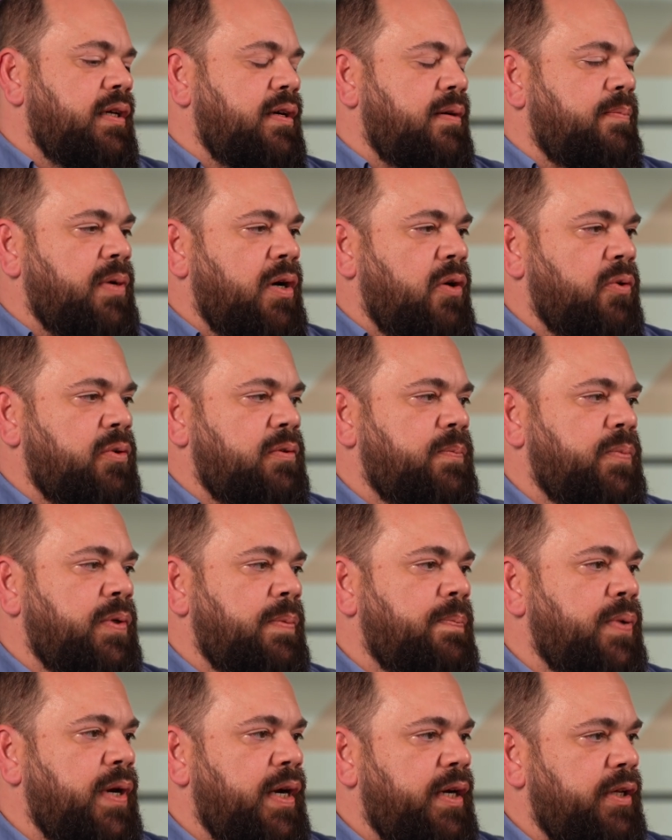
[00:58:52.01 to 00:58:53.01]
about
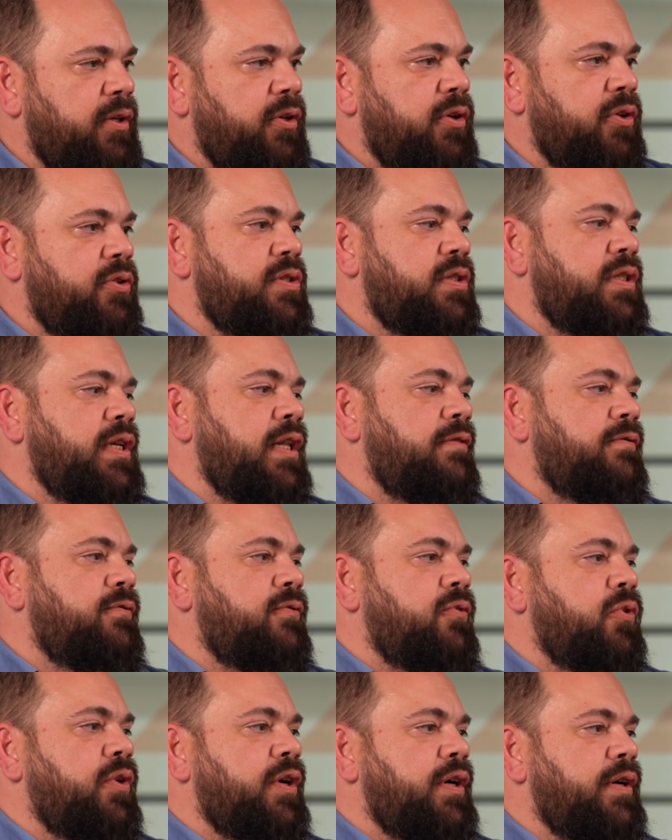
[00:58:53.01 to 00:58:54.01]
preparing yourself
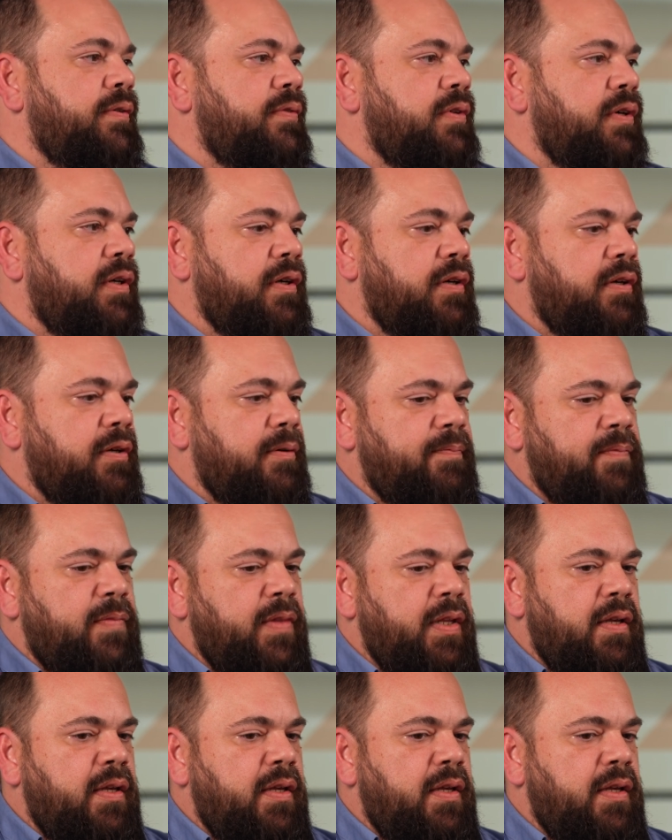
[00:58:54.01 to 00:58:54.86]
for